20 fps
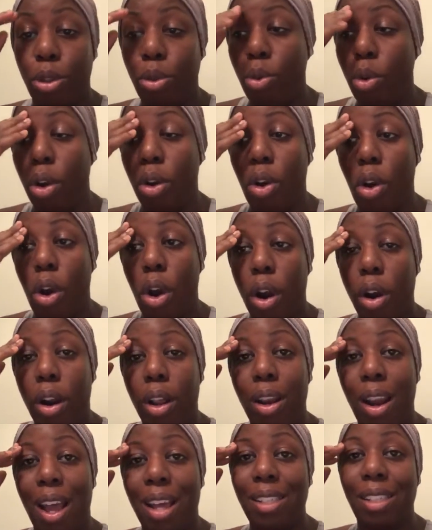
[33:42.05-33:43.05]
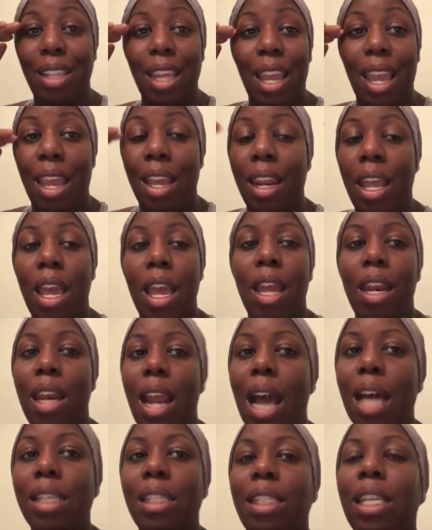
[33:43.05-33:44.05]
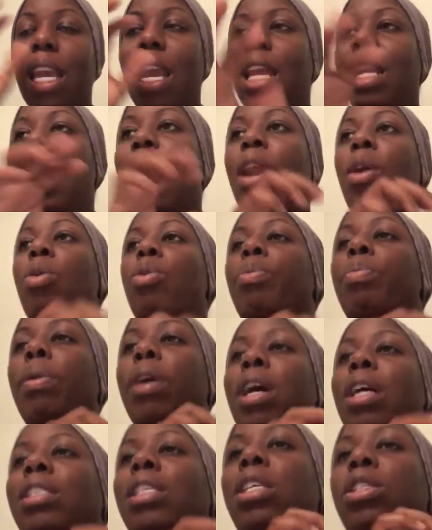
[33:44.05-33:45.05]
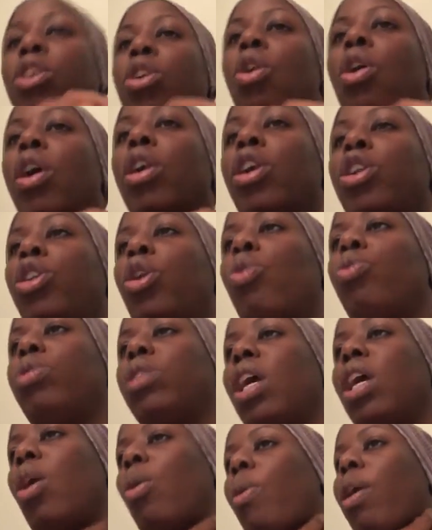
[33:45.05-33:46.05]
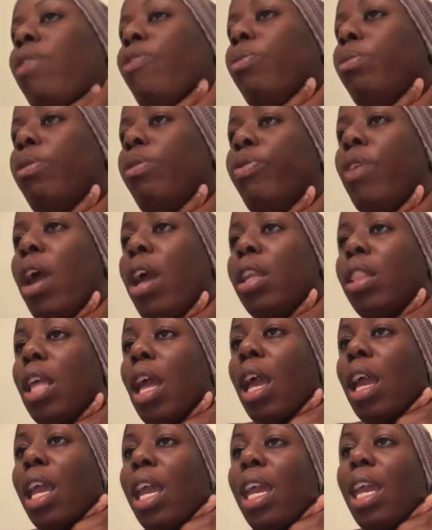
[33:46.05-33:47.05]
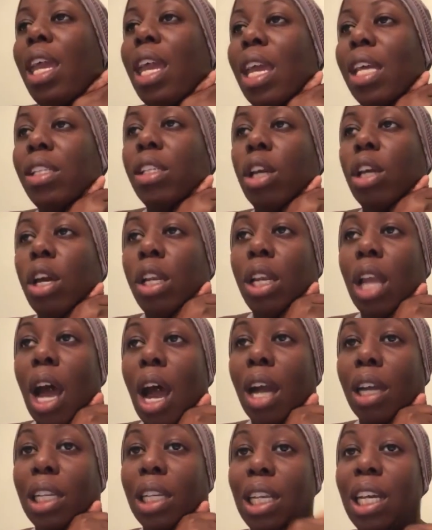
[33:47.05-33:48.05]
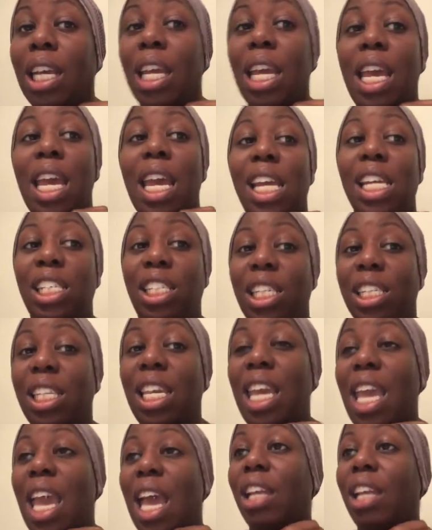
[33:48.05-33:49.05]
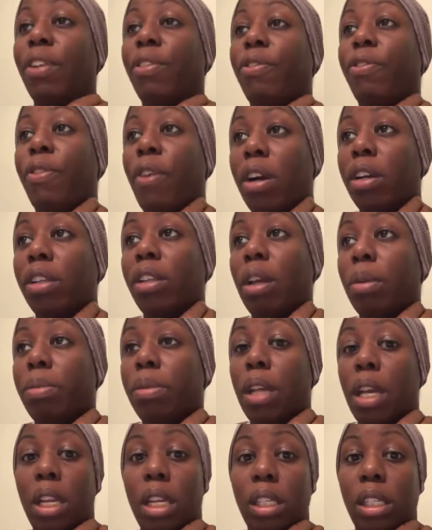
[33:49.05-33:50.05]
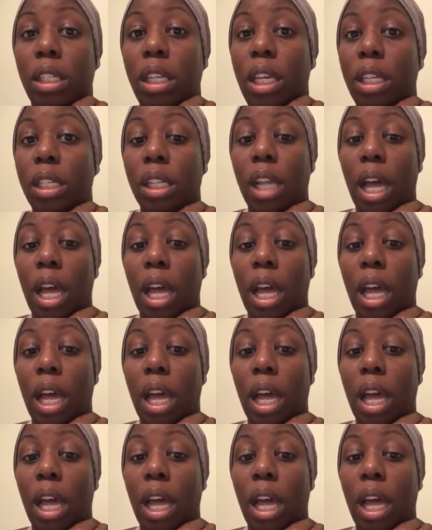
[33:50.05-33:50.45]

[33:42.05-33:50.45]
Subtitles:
You a coroner. Not saying that don't, because he's a coroner, don't take away from the fact that he is a good doctor. It's just he has fucked up tendencies.